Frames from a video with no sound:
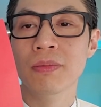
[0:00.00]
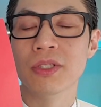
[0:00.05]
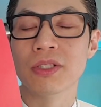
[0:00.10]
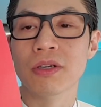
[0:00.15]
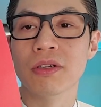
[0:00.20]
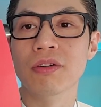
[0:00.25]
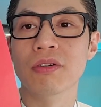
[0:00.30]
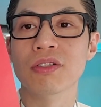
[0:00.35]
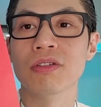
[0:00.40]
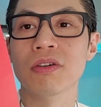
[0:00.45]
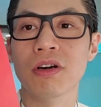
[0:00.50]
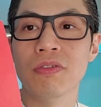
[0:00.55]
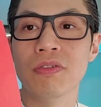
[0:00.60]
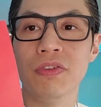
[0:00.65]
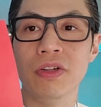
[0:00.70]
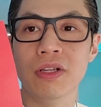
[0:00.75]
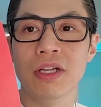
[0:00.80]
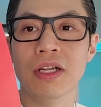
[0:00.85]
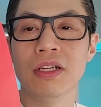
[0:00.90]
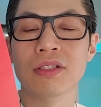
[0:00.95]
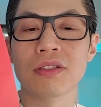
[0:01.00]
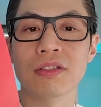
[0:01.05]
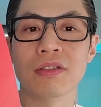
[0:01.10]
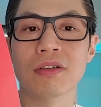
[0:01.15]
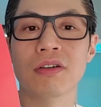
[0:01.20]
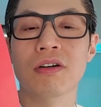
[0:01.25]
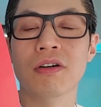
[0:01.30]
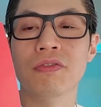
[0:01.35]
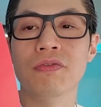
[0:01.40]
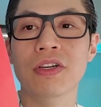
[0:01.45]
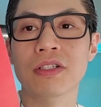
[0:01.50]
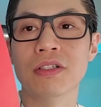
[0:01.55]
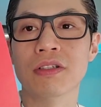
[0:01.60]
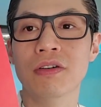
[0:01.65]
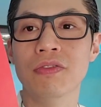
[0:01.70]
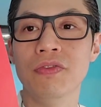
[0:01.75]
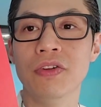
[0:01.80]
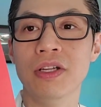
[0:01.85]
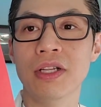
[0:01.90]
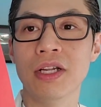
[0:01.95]
So those are our feelings. Those are all physical
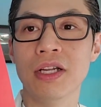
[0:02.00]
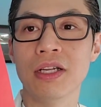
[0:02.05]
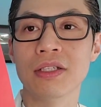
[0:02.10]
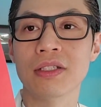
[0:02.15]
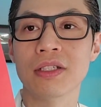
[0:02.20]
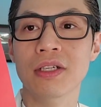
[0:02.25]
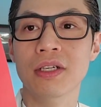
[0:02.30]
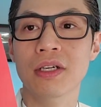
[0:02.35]
feelings.